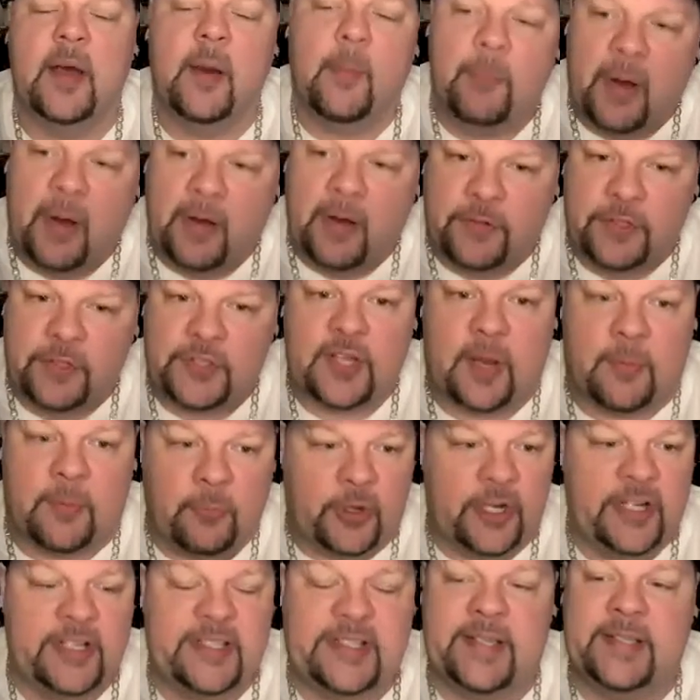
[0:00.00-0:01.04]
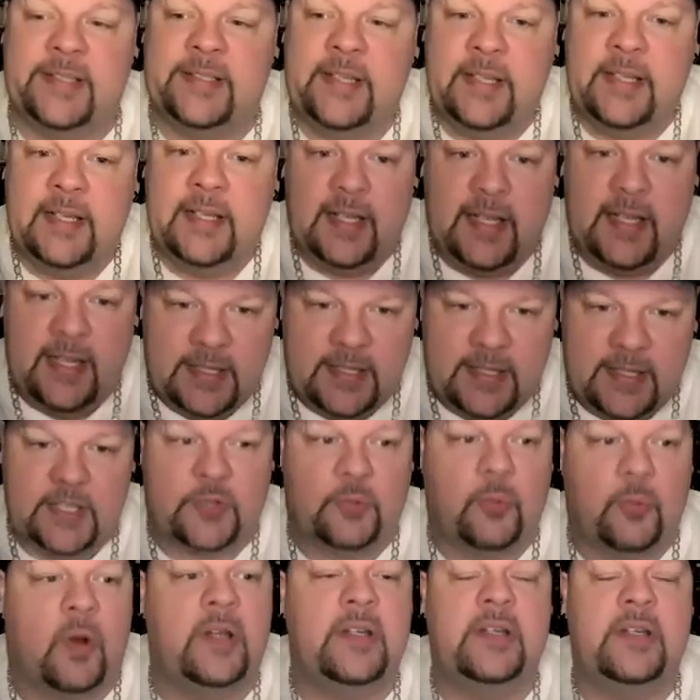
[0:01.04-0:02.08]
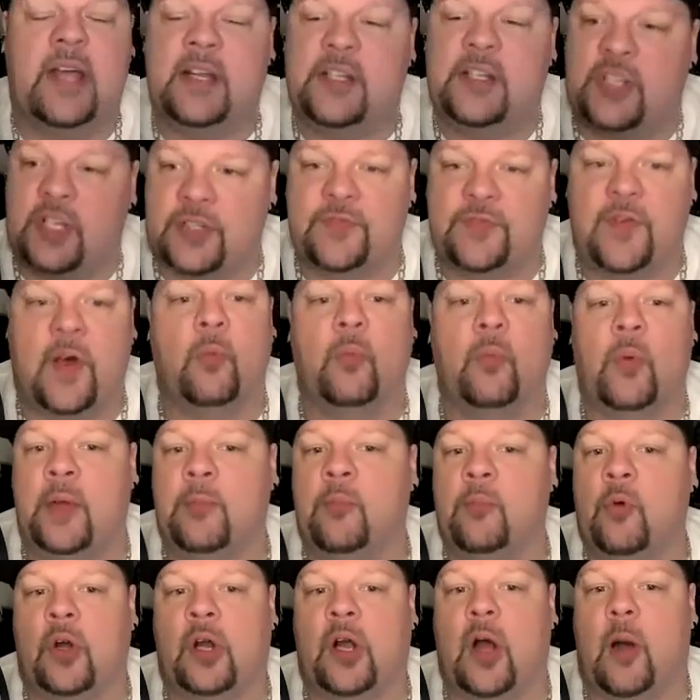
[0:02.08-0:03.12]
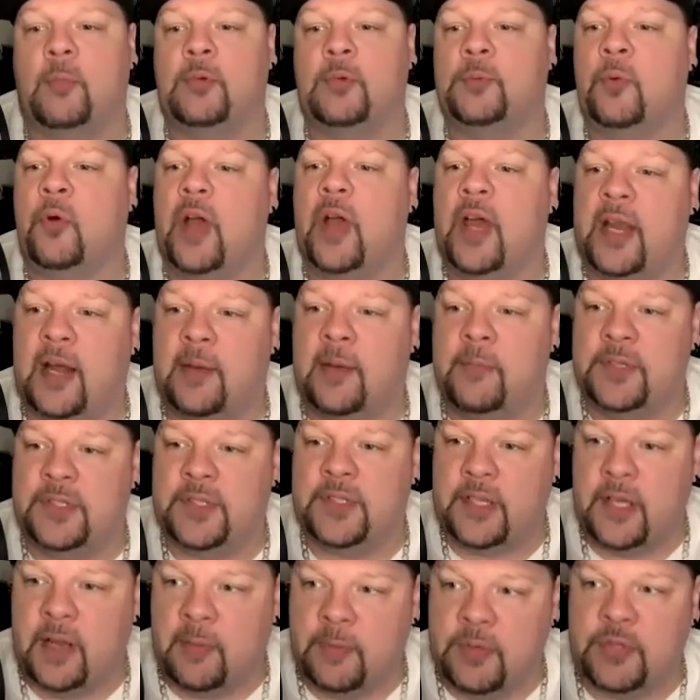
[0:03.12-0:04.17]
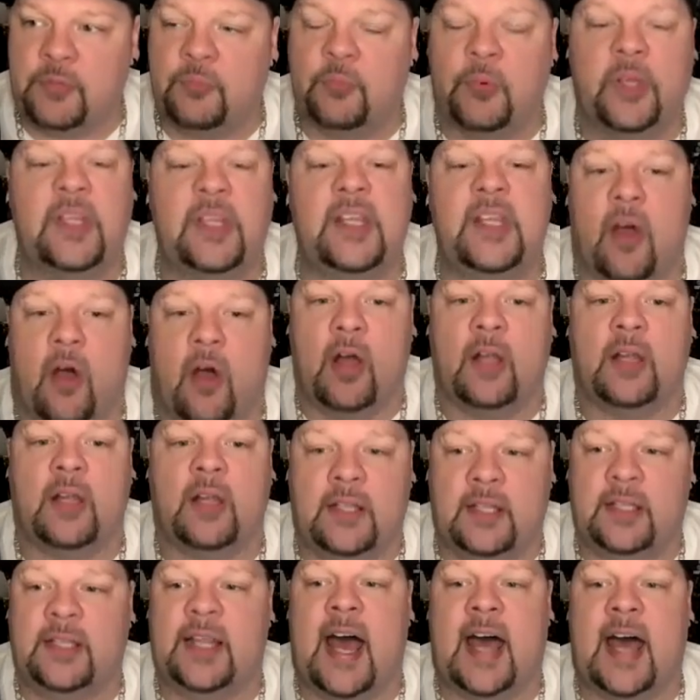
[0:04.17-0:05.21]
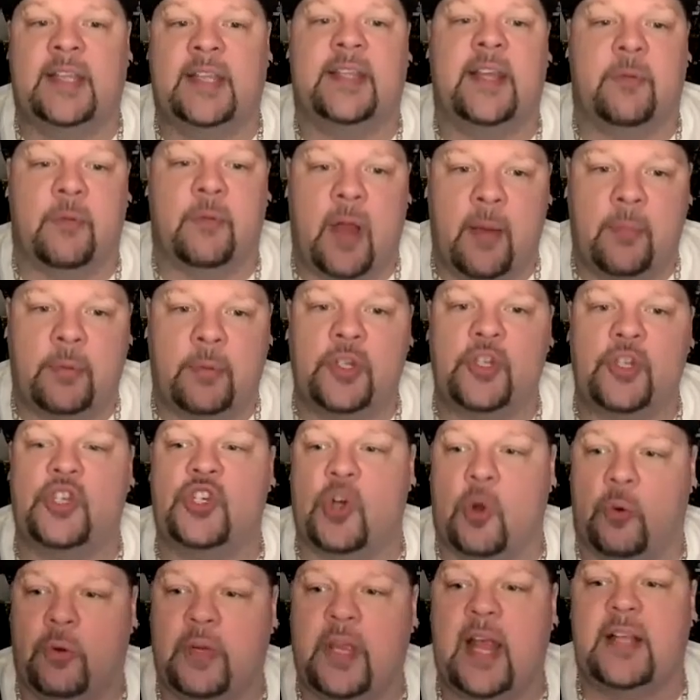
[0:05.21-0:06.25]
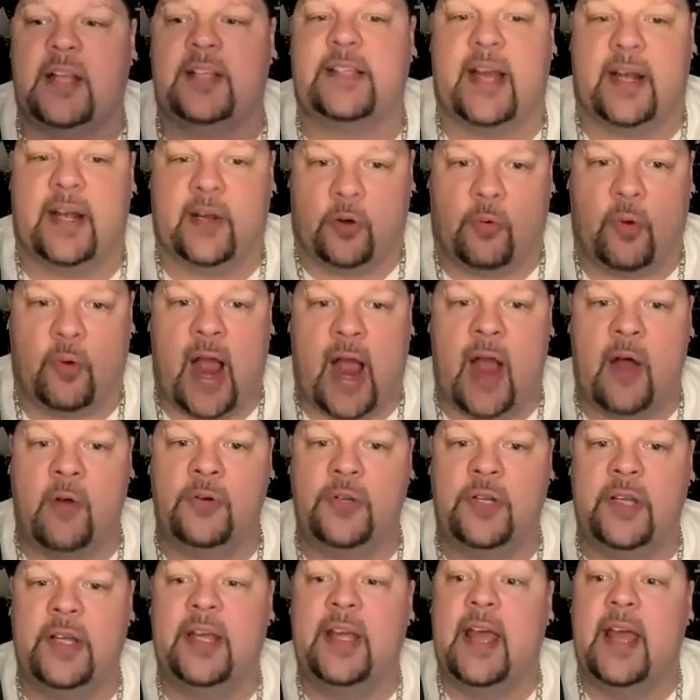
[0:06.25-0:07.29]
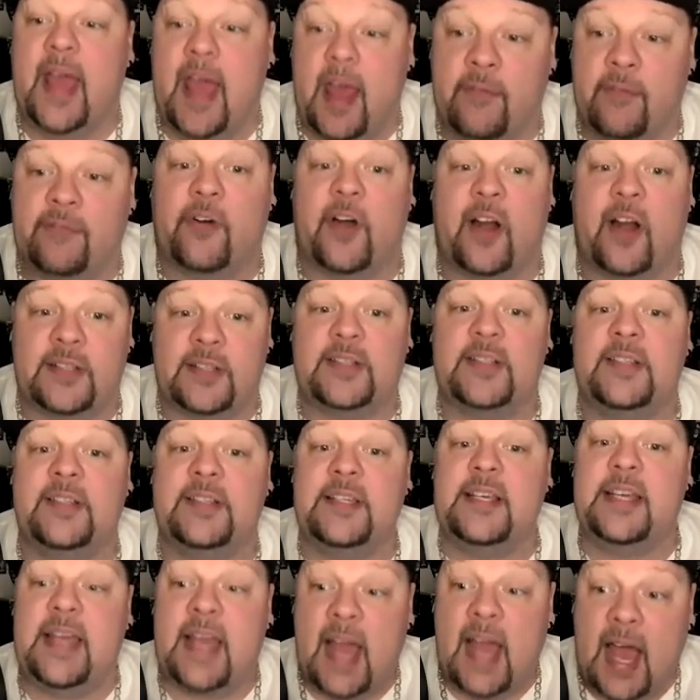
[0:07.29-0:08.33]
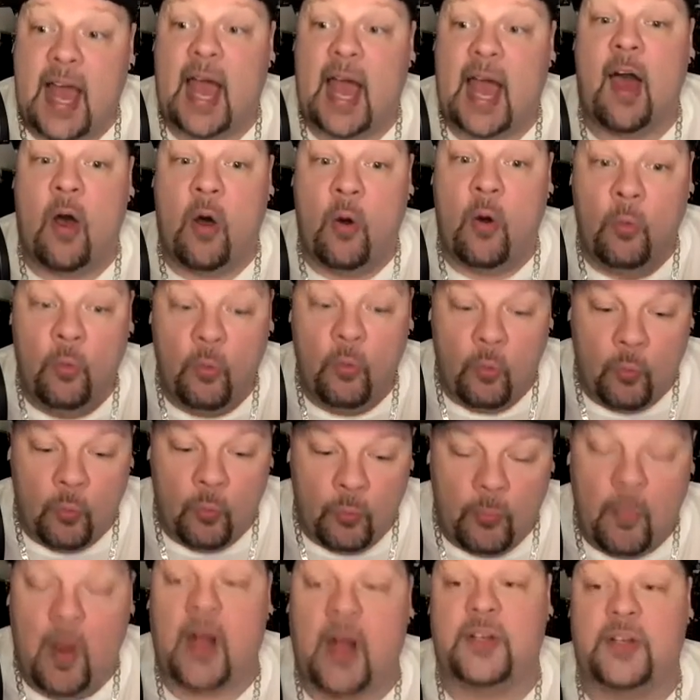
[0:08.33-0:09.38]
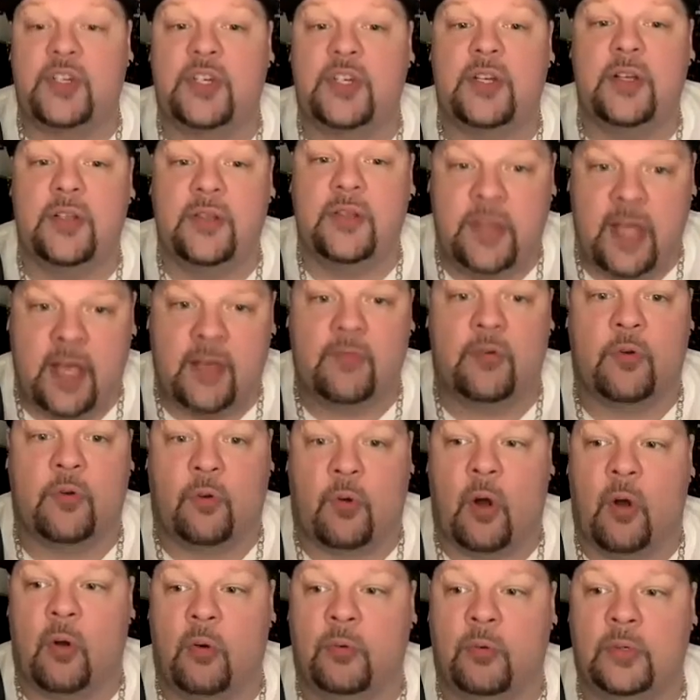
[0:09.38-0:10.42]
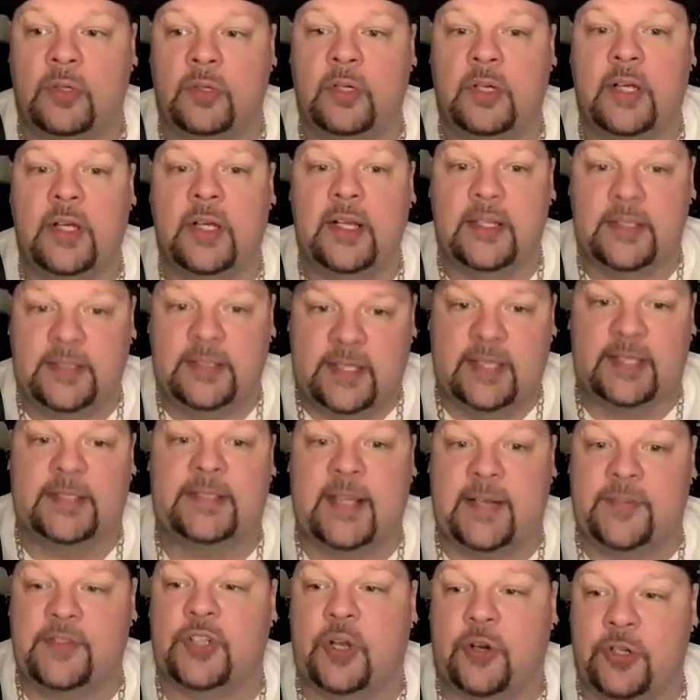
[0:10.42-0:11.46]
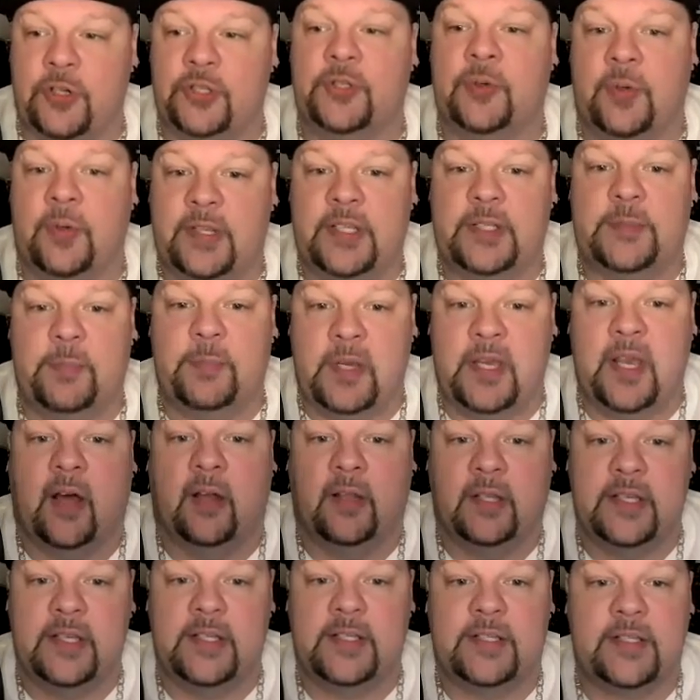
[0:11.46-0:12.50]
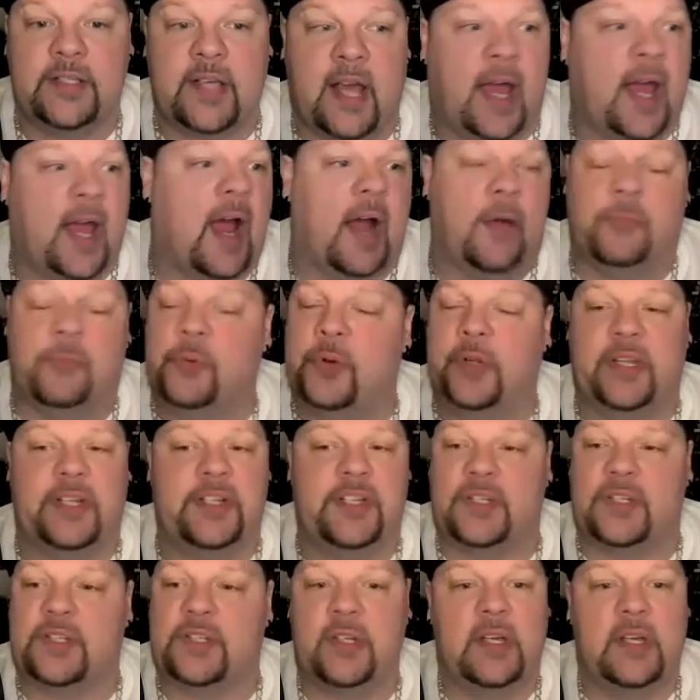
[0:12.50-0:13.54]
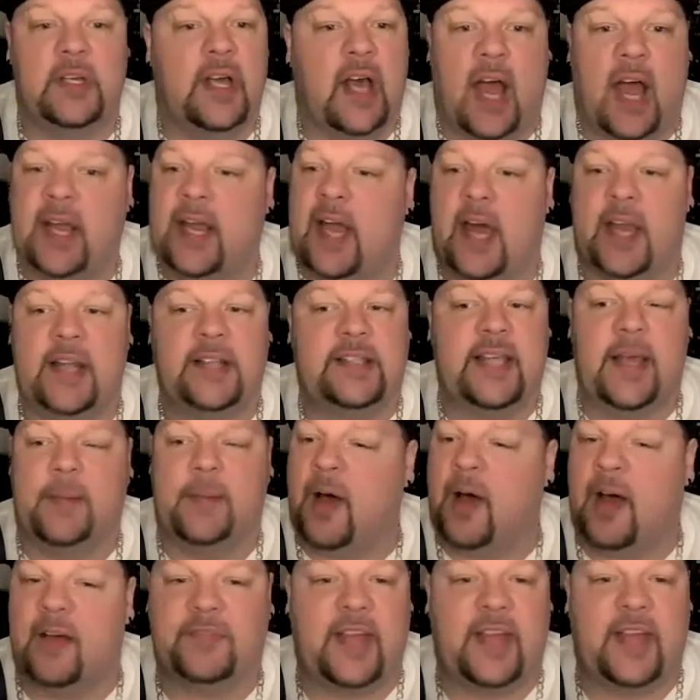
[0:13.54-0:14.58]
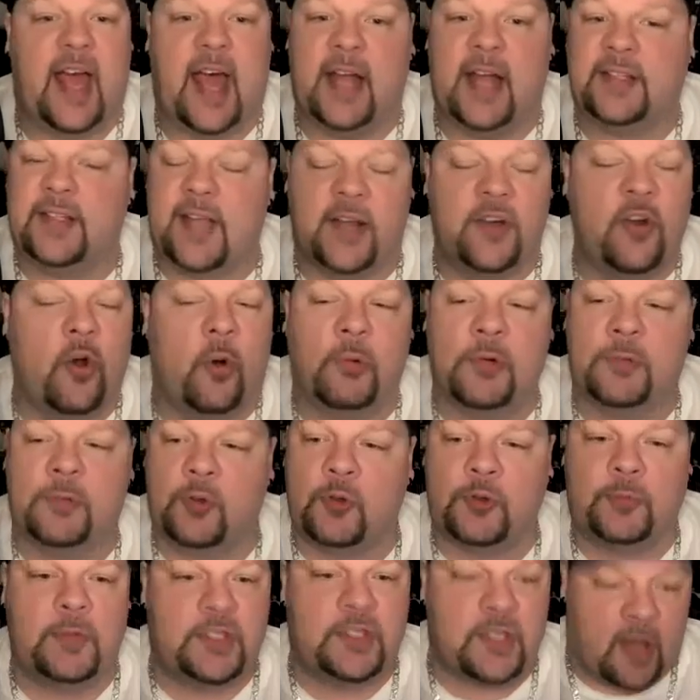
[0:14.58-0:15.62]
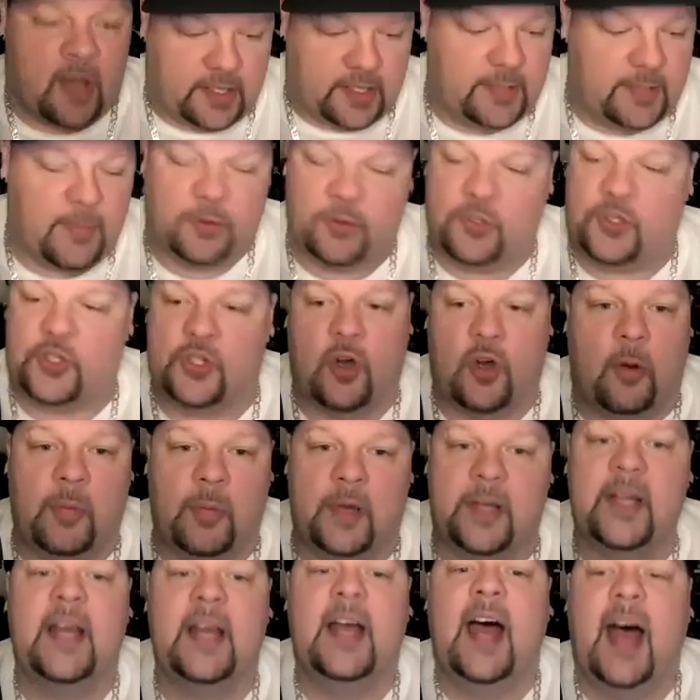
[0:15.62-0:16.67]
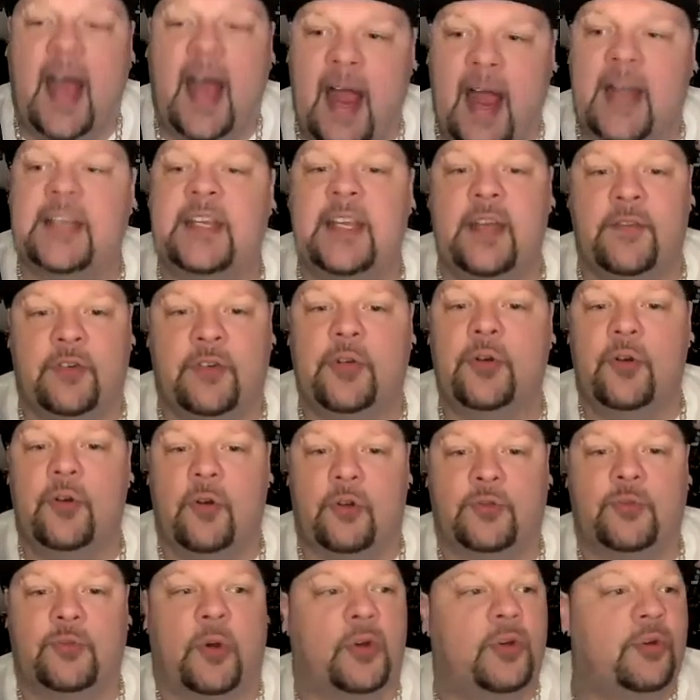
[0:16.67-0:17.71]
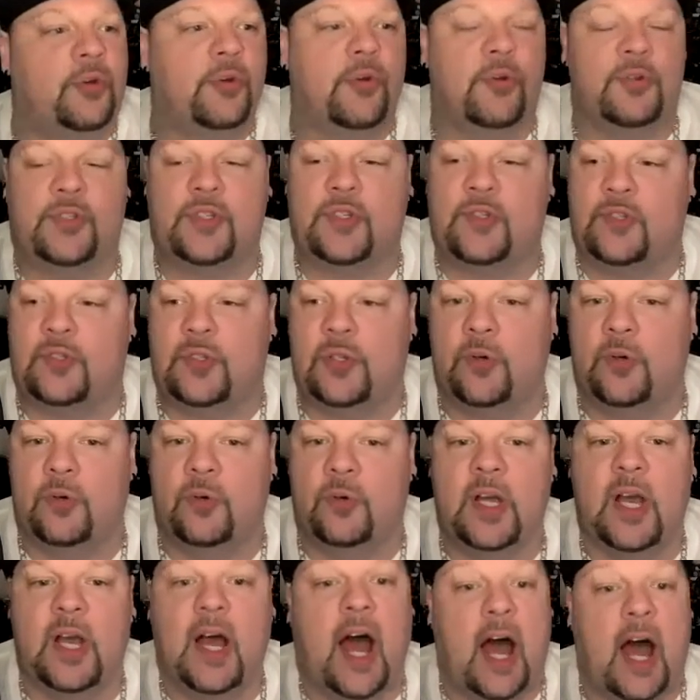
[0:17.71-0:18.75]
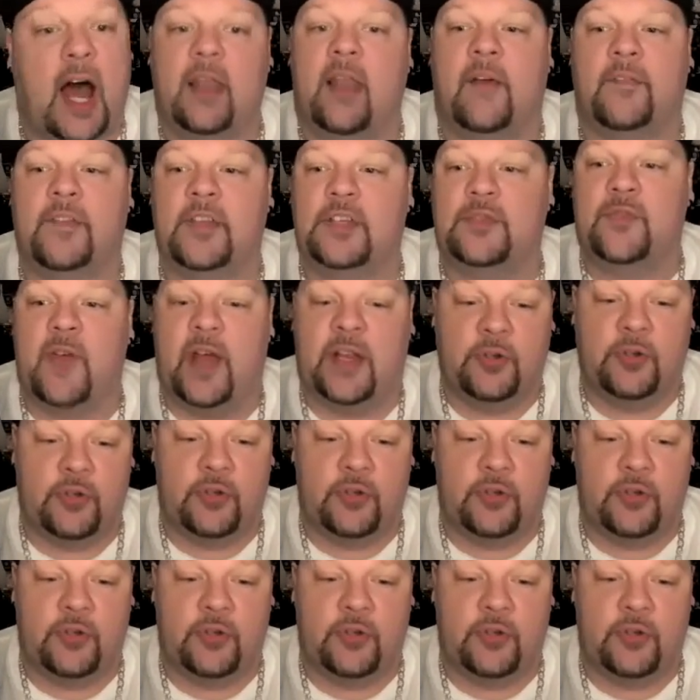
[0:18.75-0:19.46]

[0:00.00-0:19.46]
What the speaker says: But for some reason, this one, it just felt way more comfortable. And I was really glad that they were able to showcase that crowd and for us to see how much they've grown since they've started doing these PLEs. I really, I got to tip off the hat. I know we're supposed to be talking about the show, but I had to give kudos where kudos is due. I love this venue.